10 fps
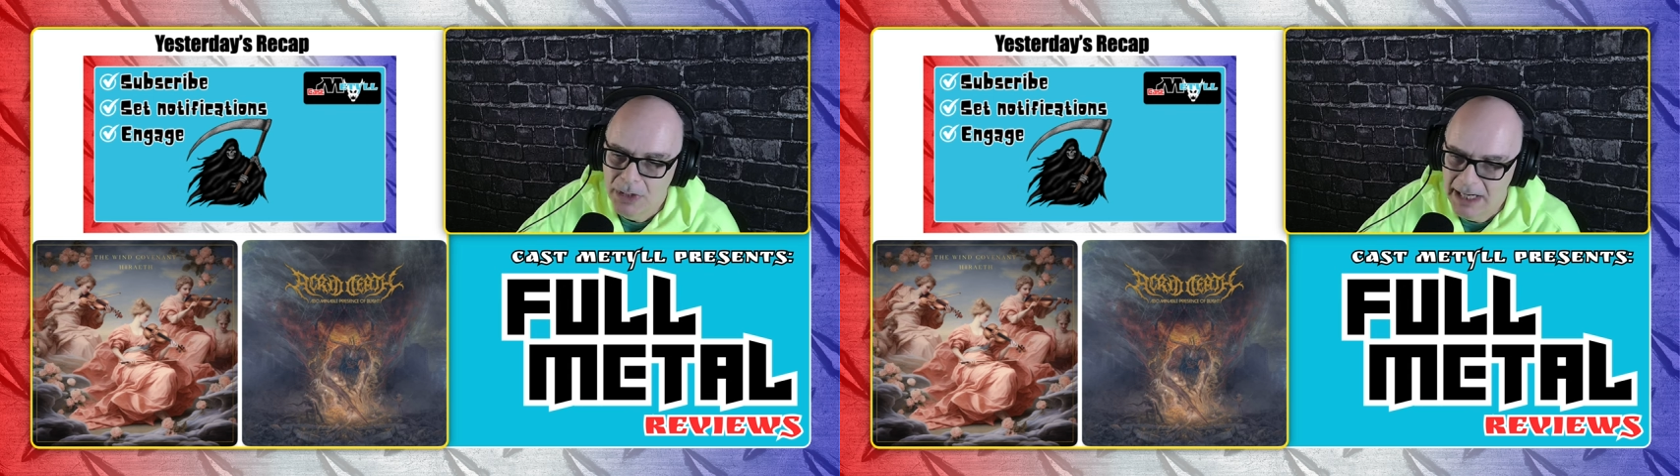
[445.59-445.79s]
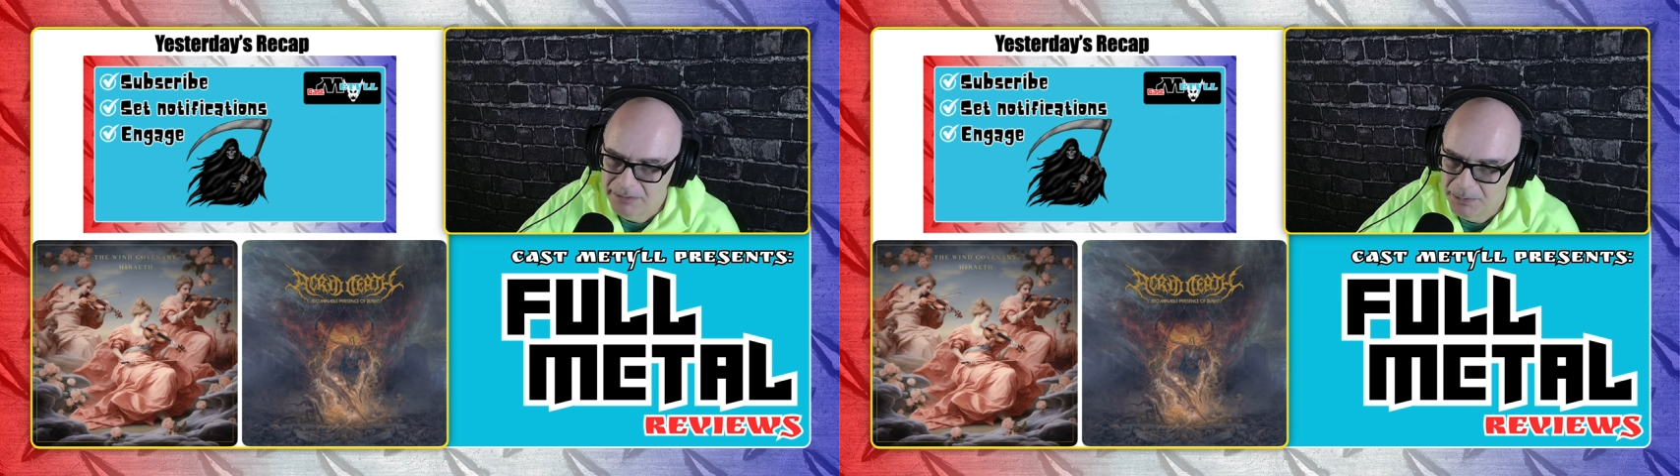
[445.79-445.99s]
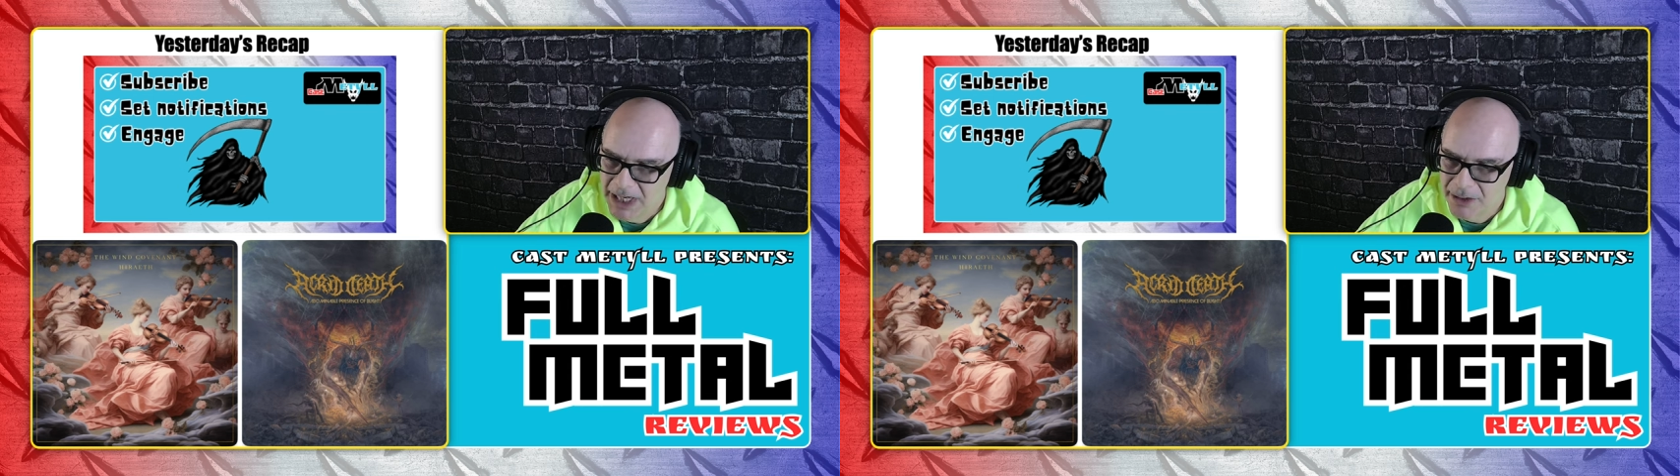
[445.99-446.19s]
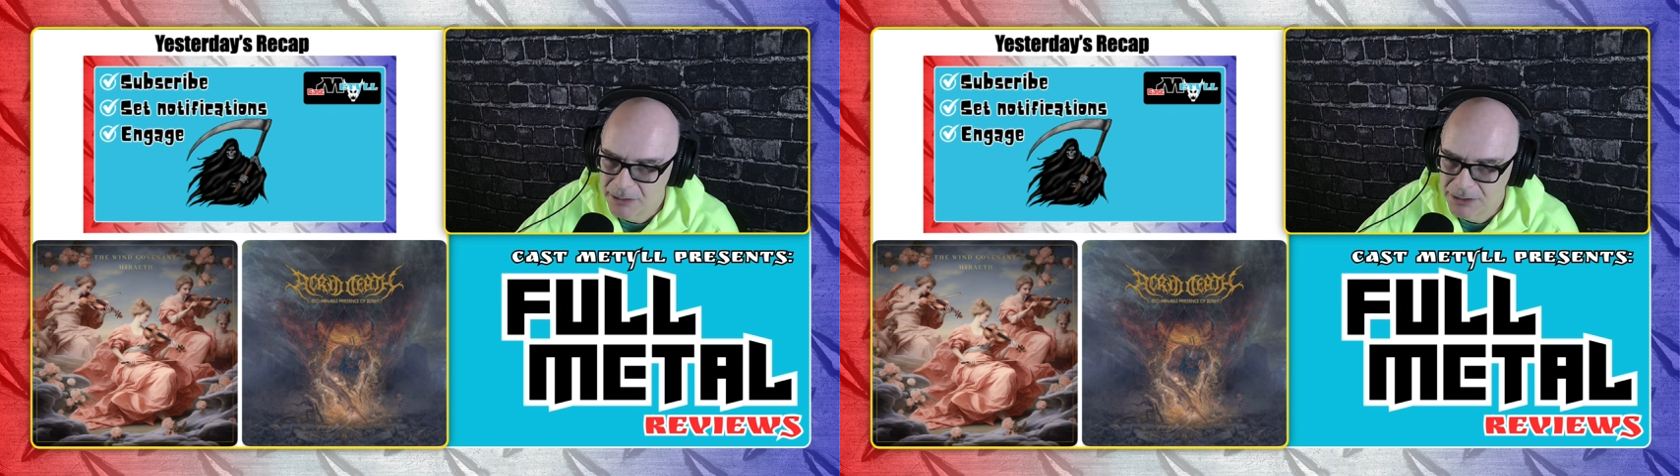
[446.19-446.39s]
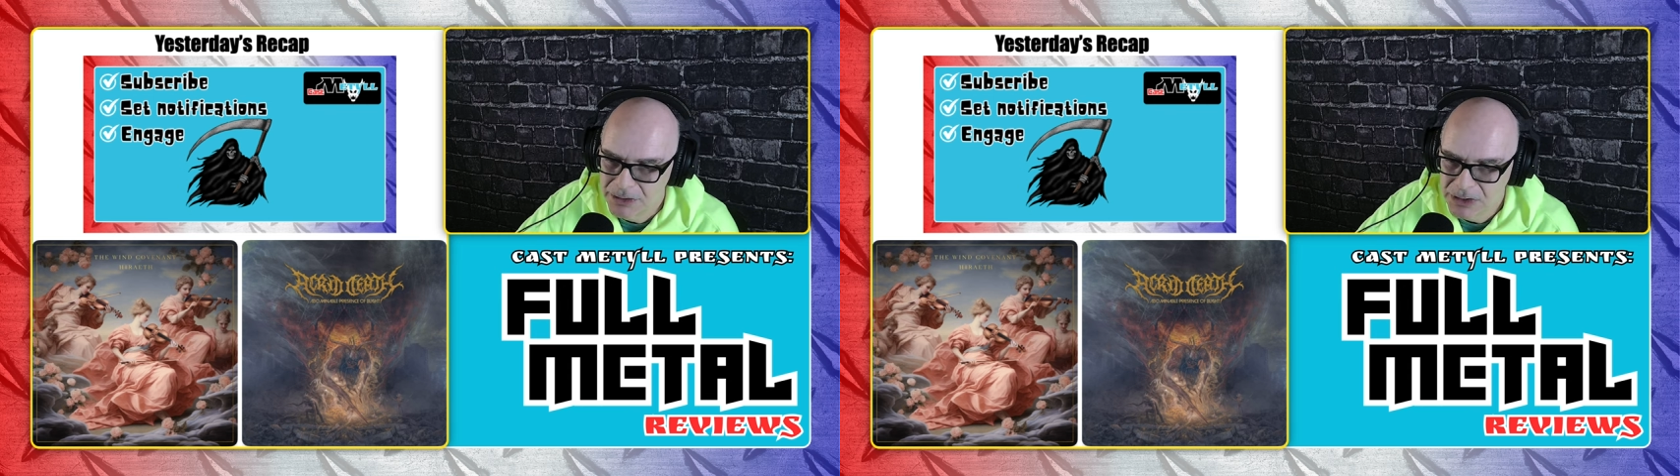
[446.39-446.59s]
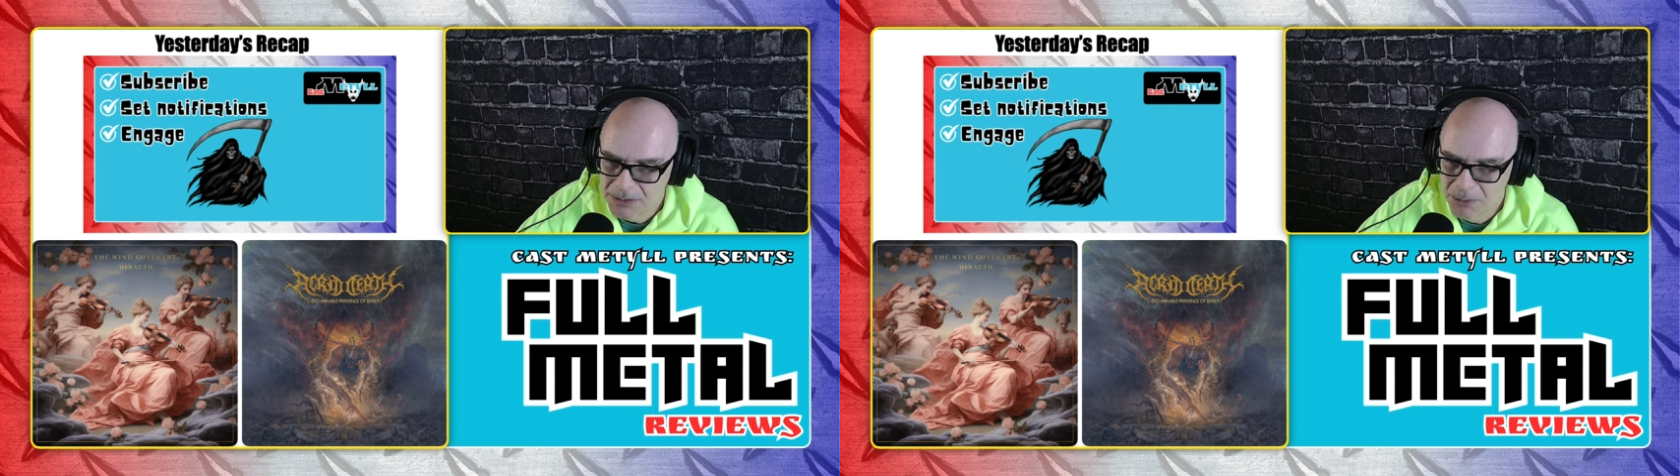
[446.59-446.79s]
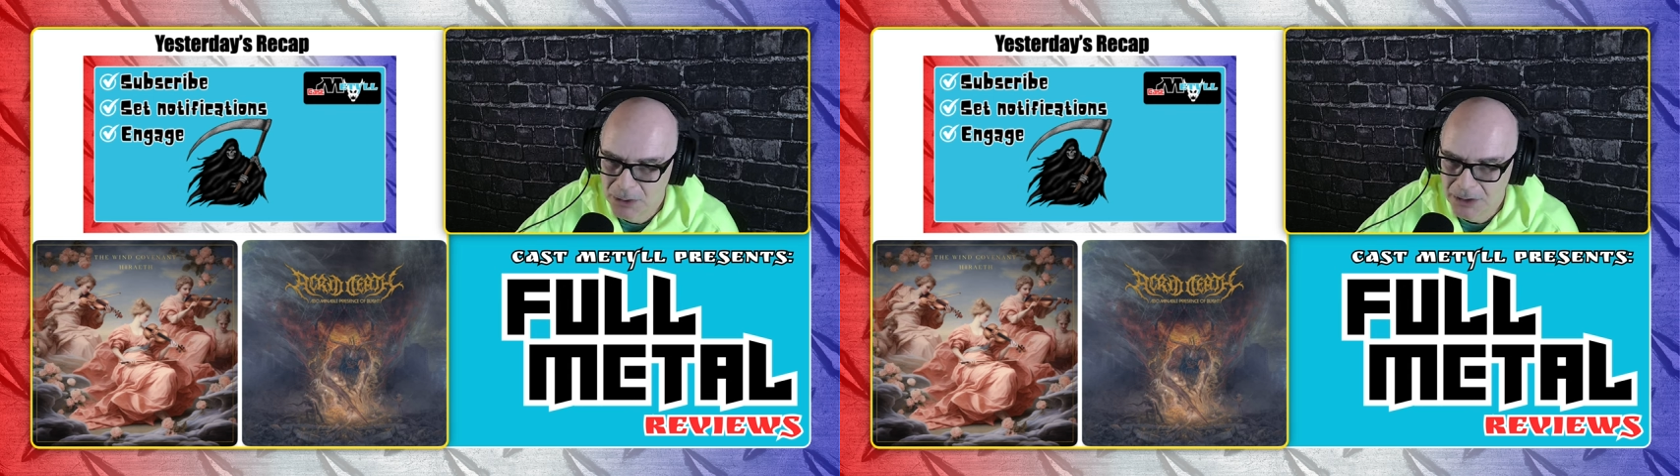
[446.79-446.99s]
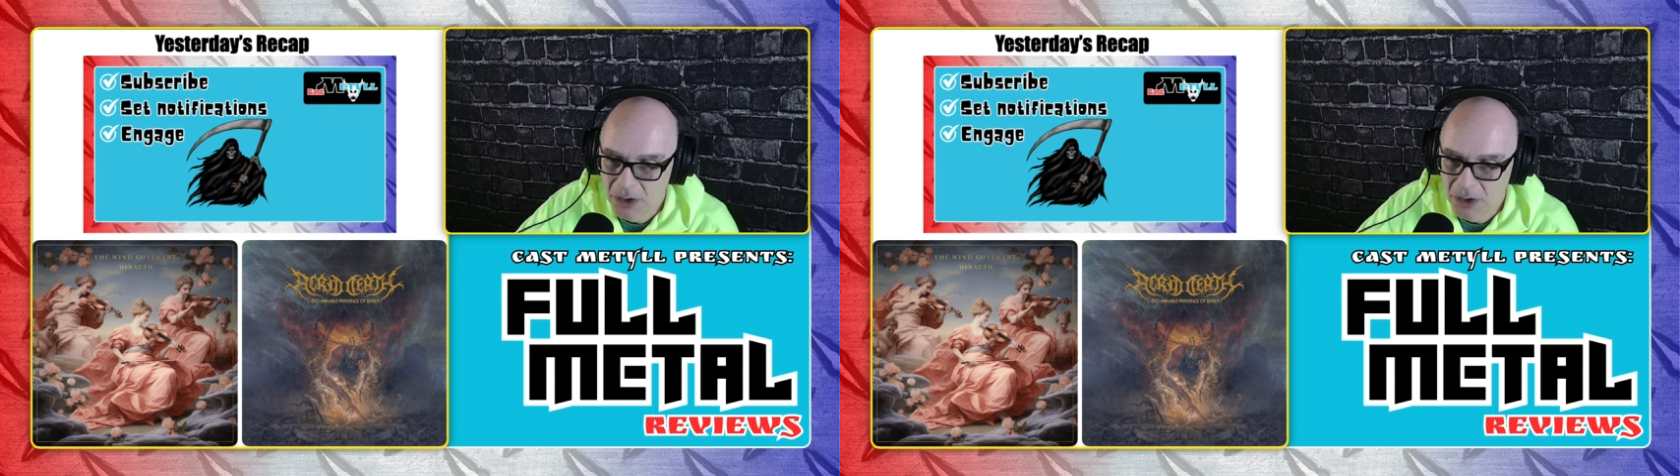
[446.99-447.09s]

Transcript: have the power to support